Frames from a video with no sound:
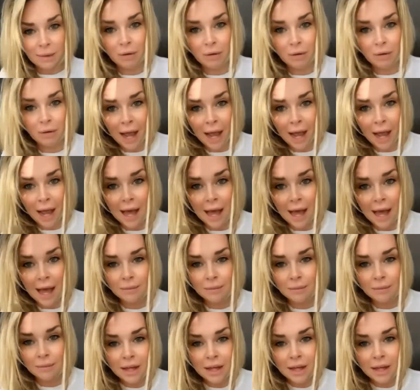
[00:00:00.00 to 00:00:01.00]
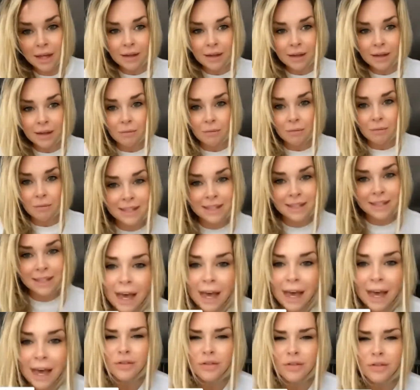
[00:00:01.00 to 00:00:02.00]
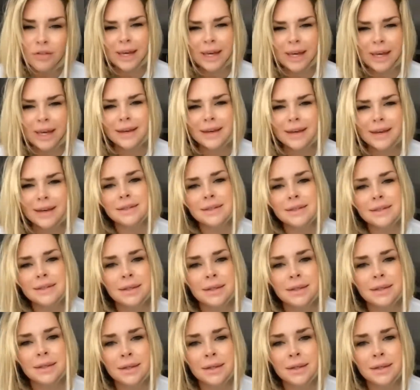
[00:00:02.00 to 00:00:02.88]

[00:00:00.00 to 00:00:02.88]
prime because I have four kids.